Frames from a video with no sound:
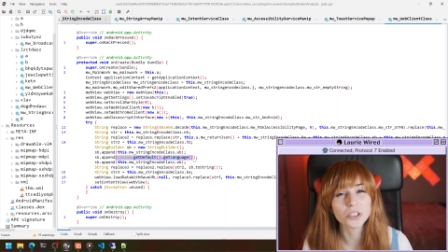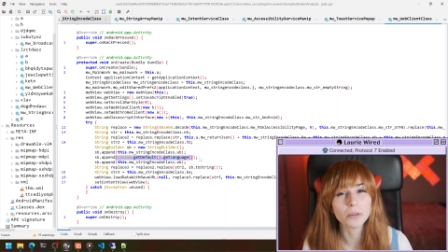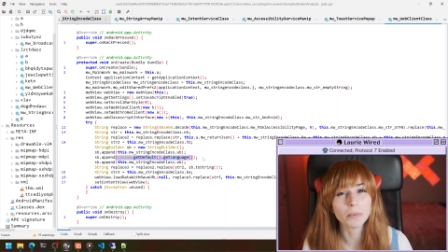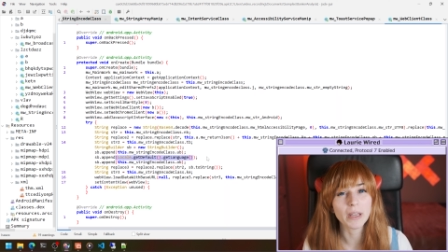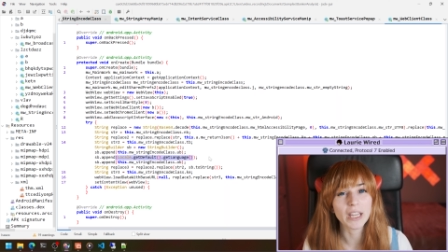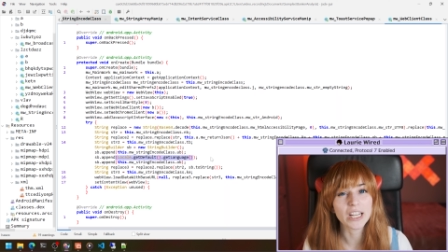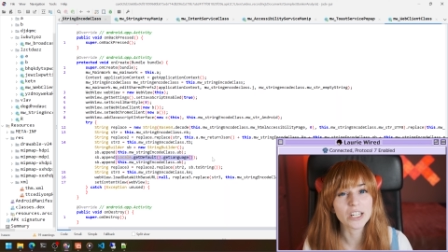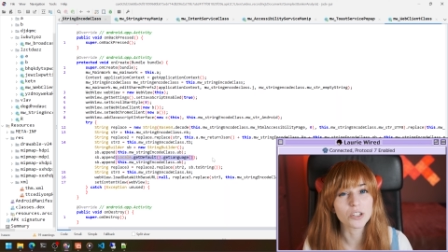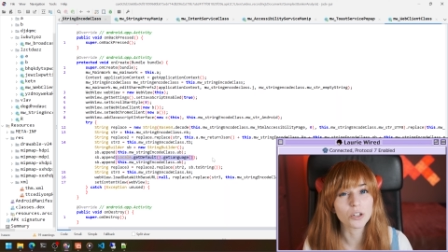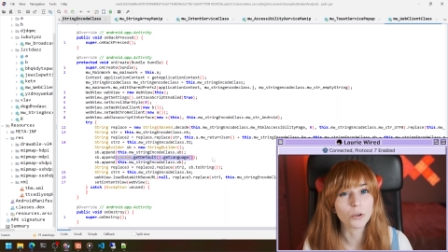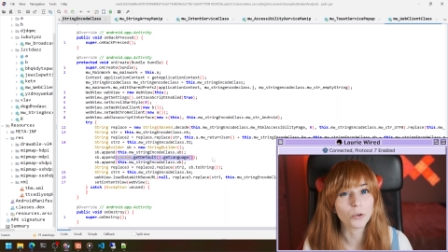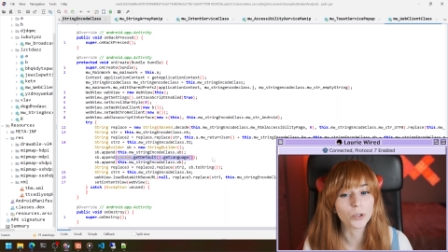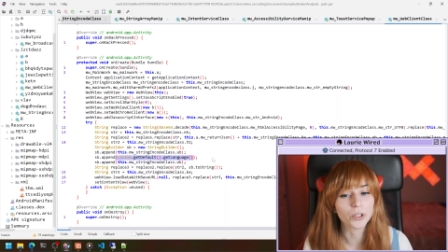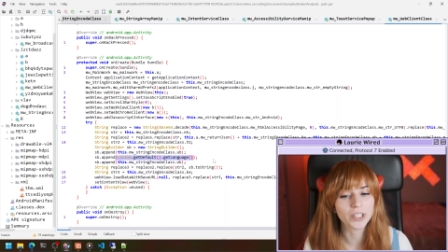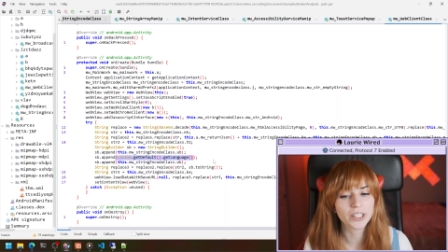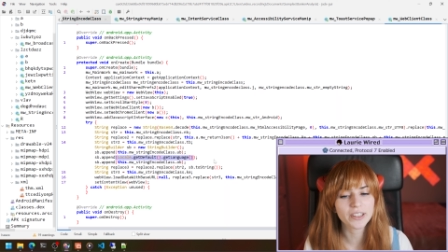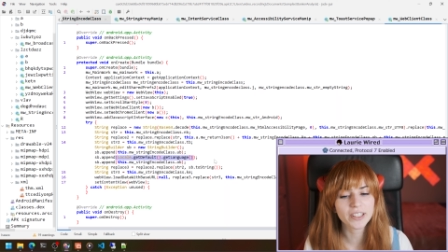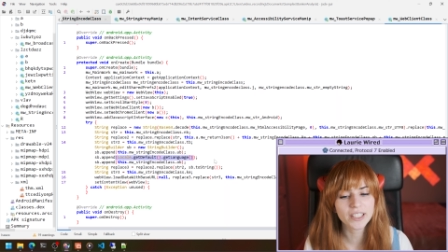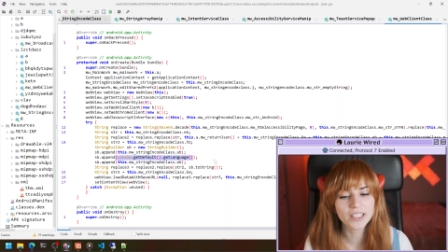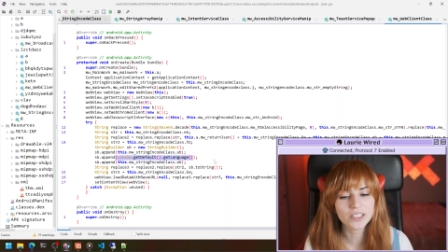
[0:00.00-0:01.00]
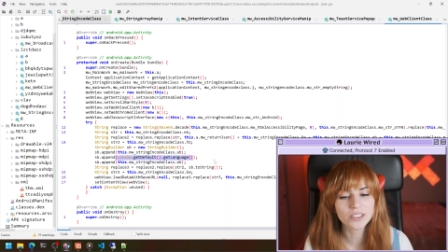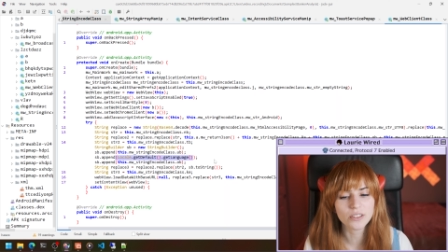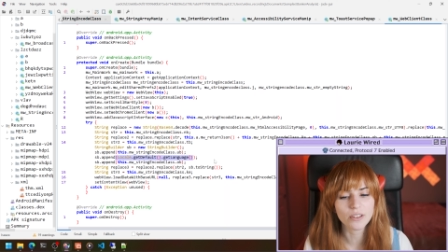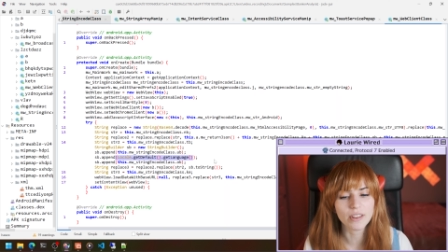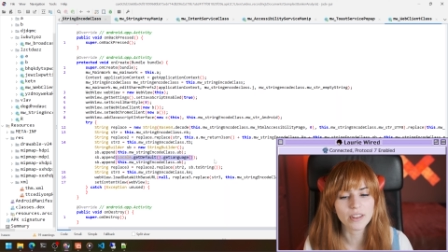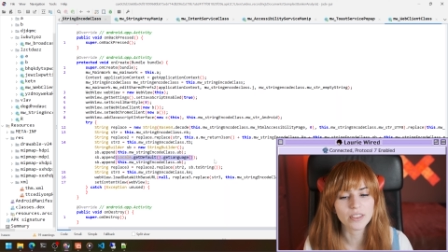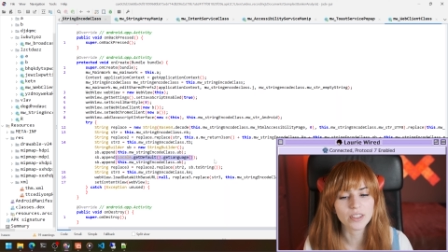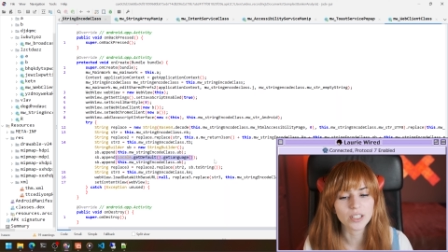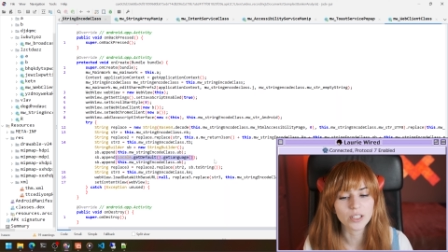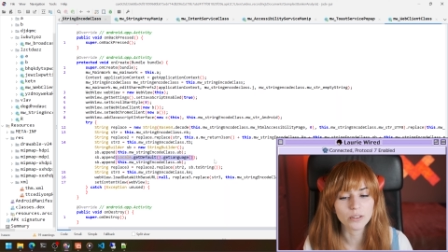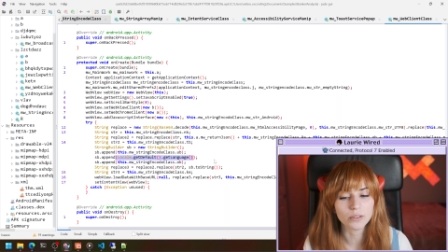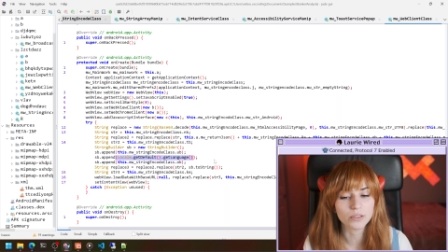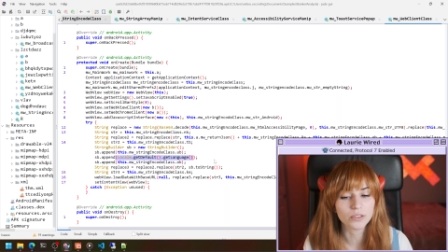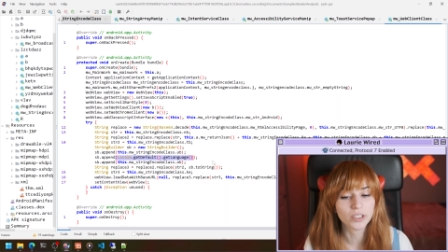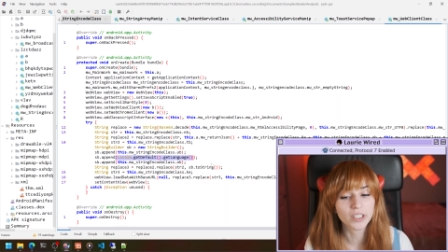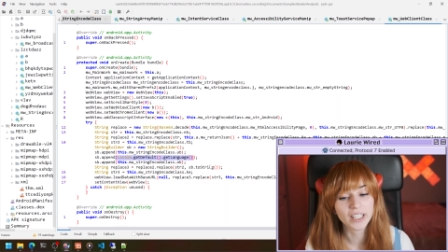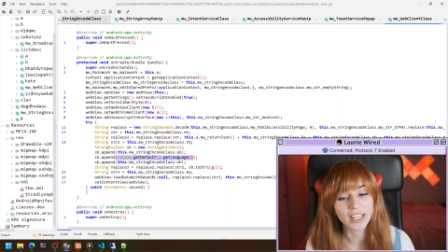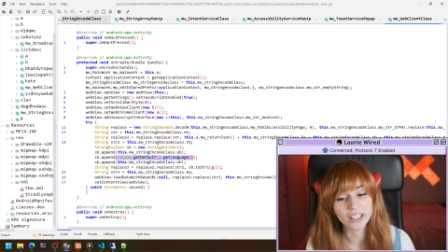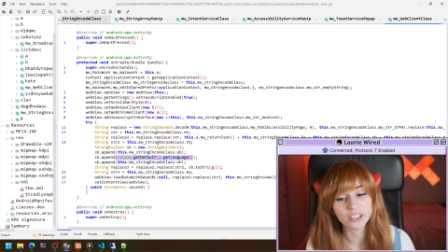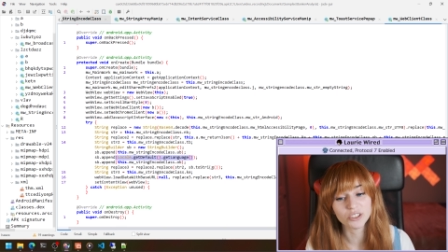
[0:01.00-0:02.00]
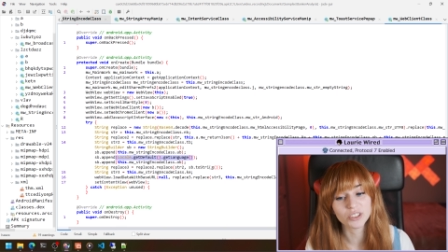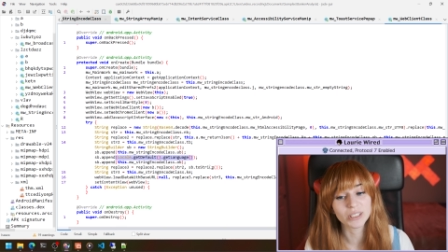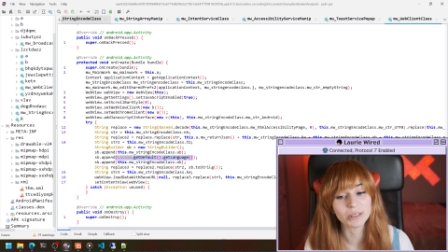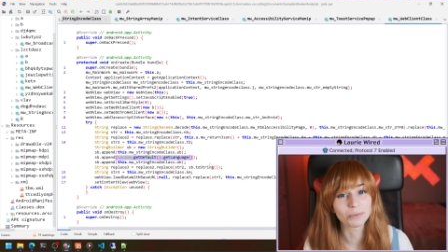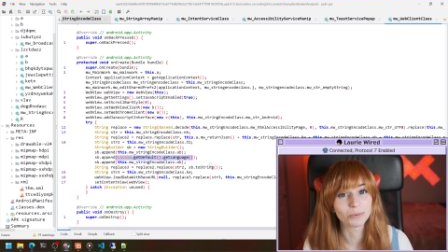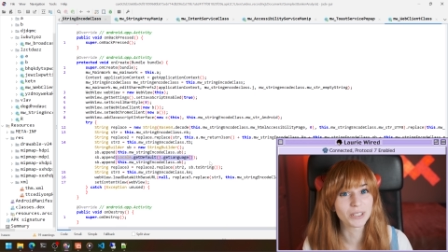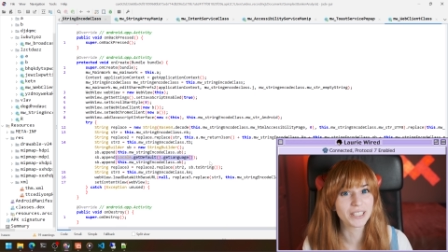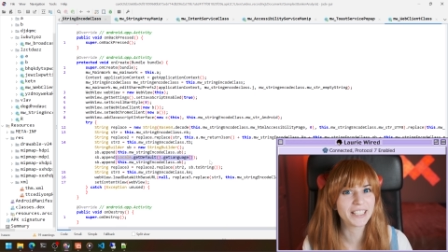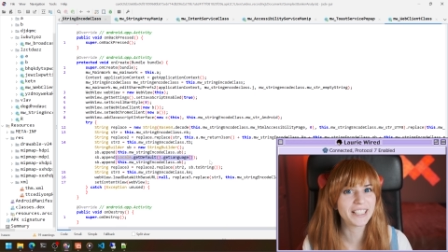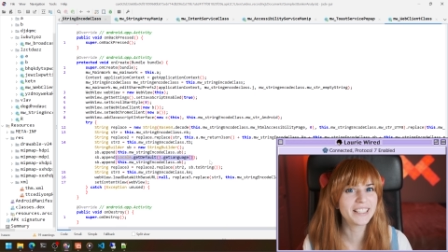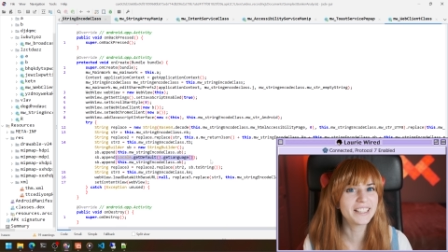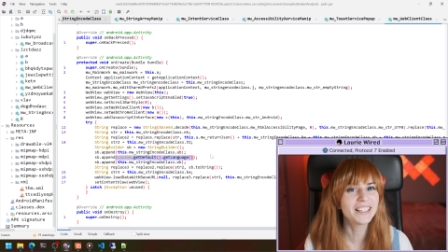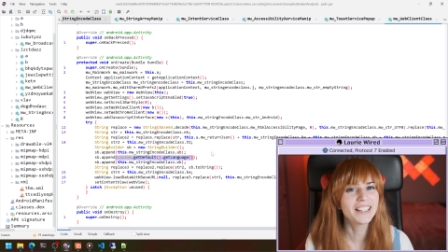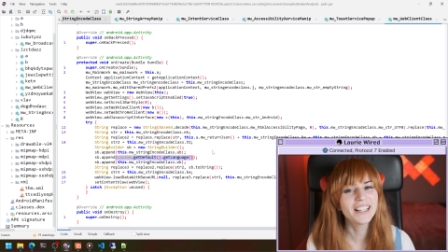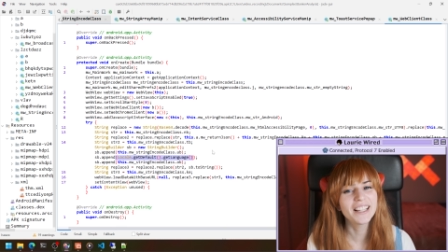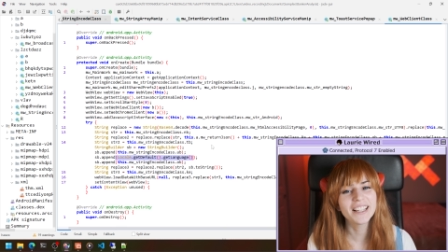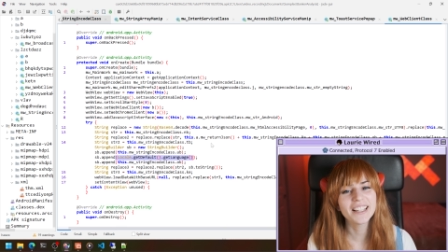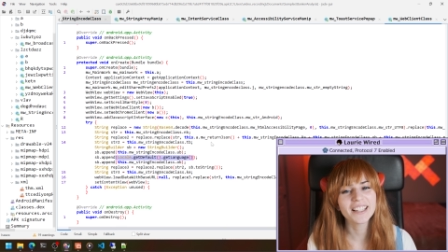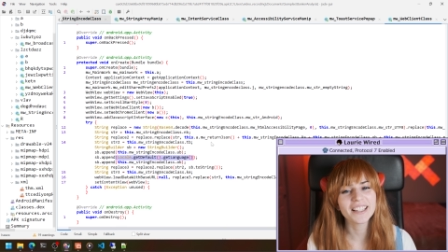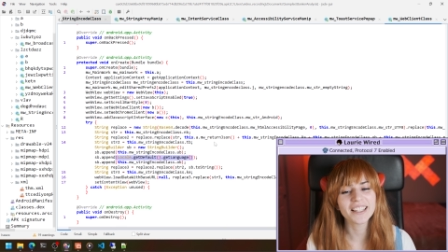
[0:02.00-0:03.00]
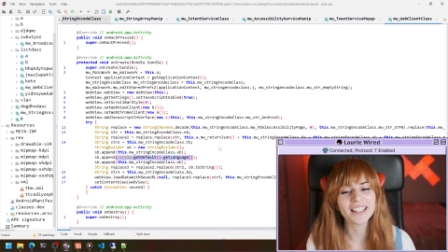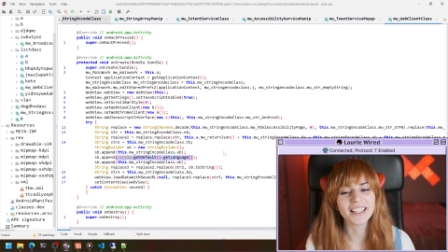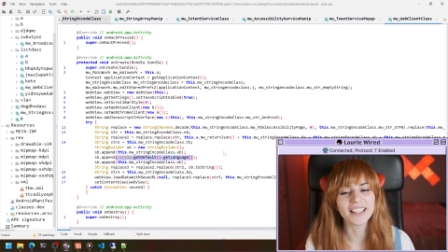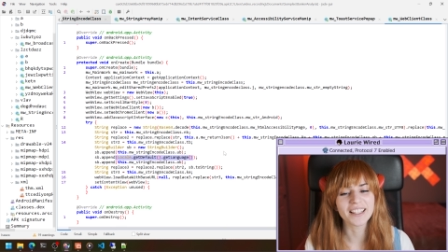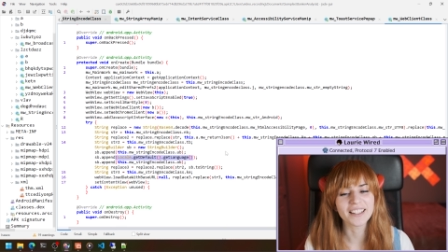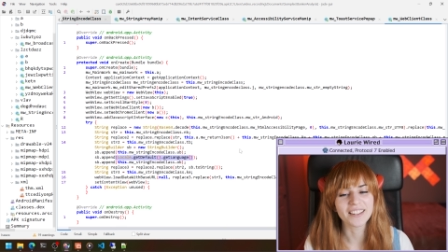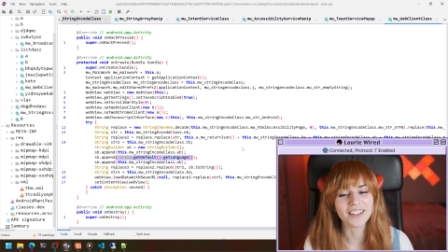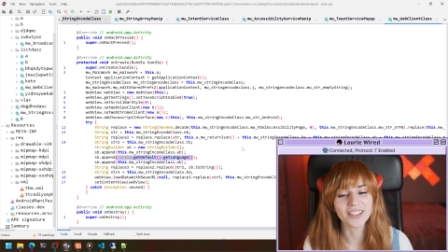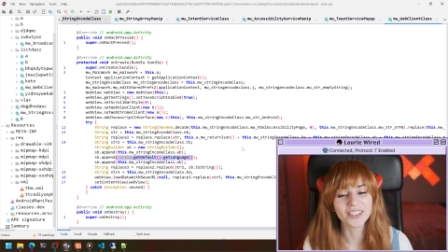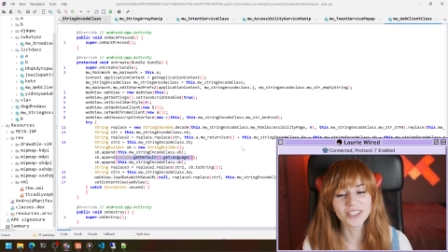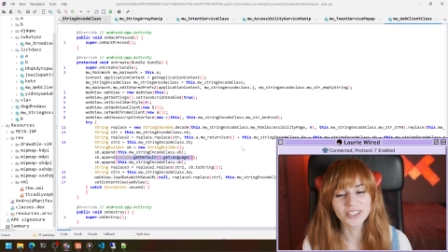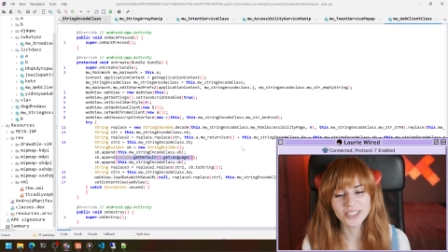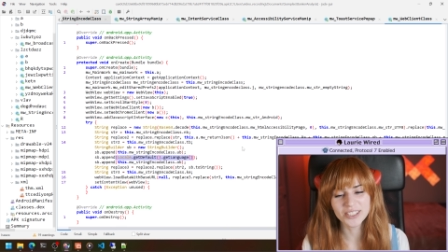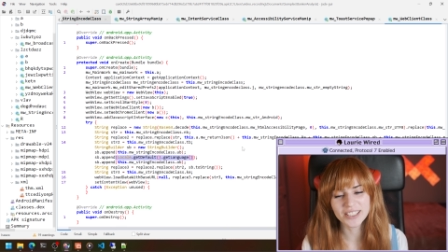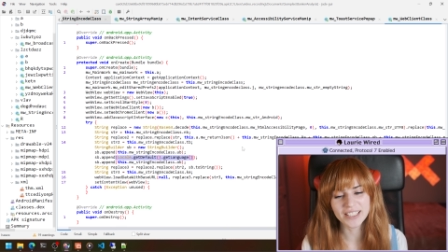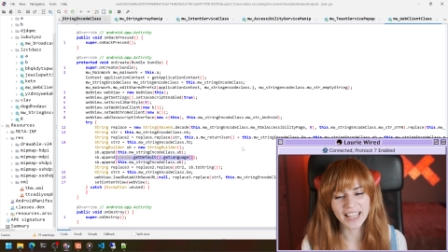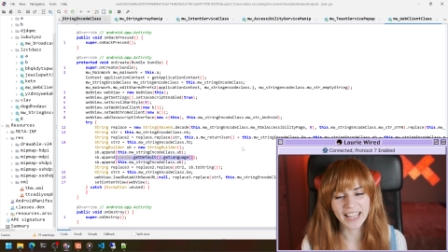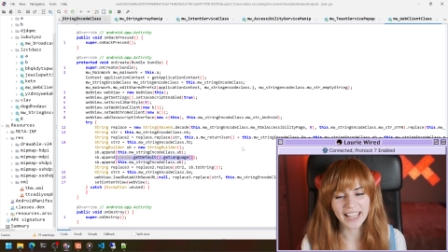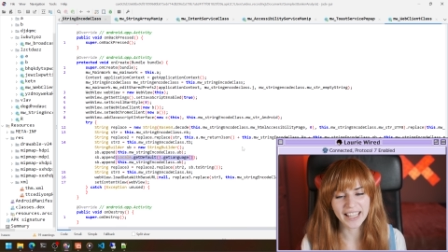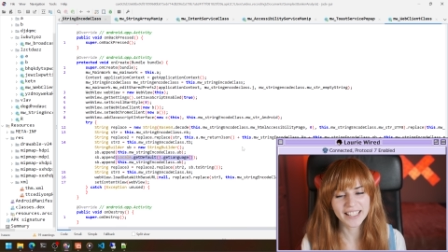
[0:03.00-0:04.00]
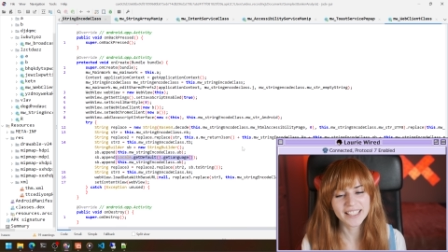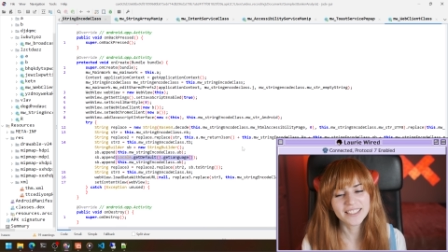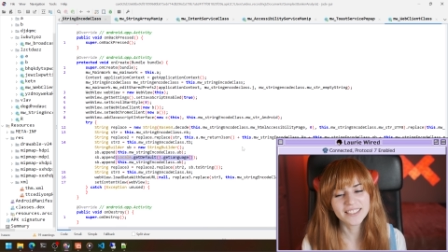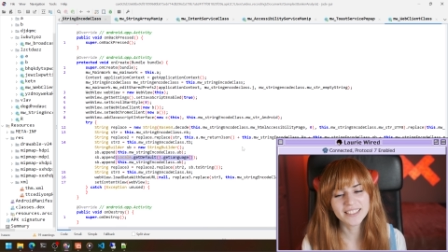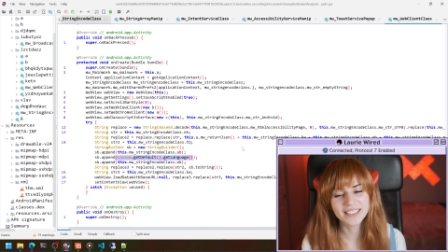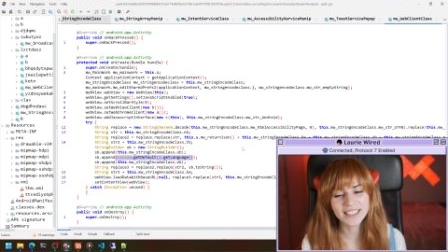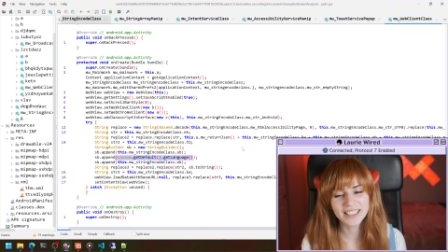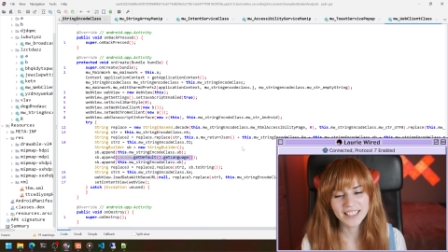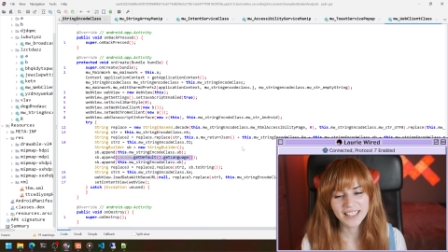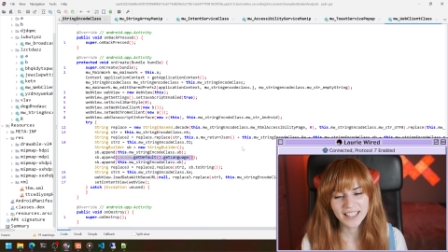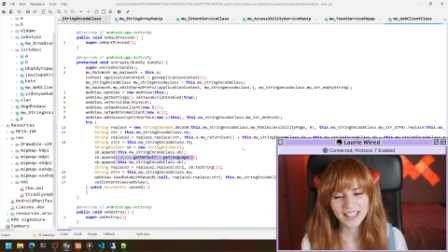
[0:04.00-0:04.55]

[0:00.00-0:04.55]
page accordingly so that the user can actually read and understand